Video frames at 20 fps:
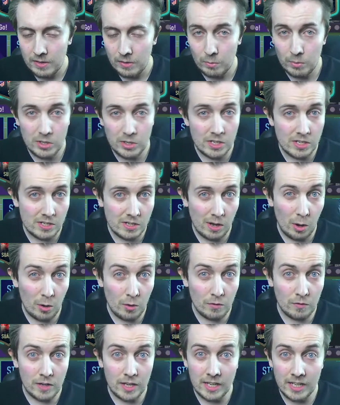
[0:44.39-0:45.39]
which is
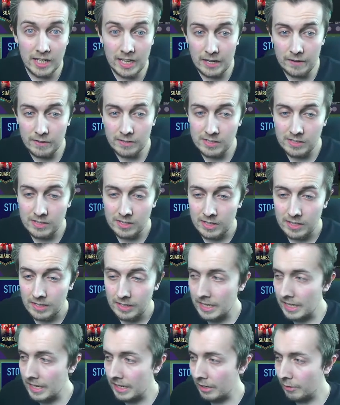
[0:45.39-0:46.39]
hopefully going to give us
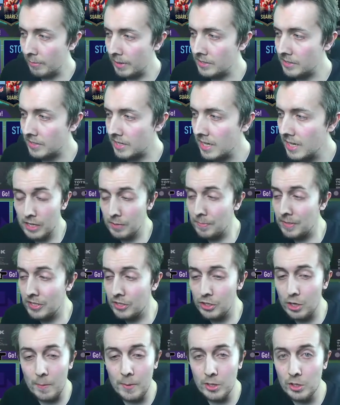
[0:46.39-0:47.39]
Lionel Messi. There's been
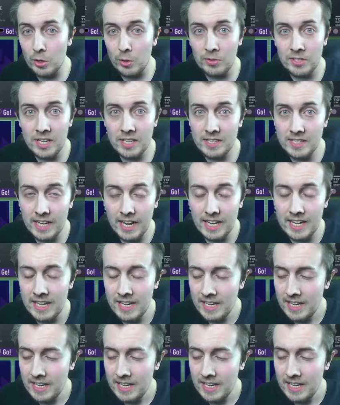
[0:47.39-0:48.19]
so much content today.